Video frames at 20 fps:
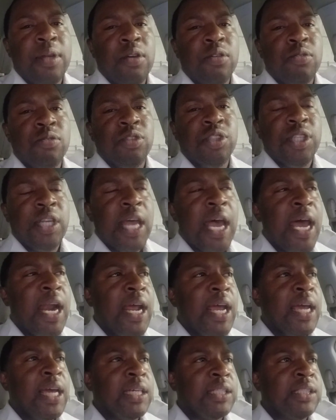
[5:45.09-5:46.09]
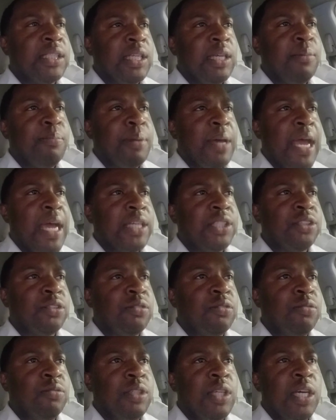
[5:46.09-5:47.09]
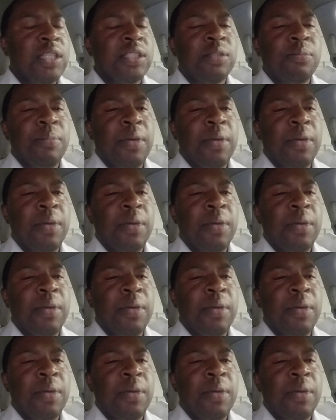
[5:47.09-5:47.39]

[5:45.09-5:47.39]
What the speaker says: who's not an excellent passer, who doesn't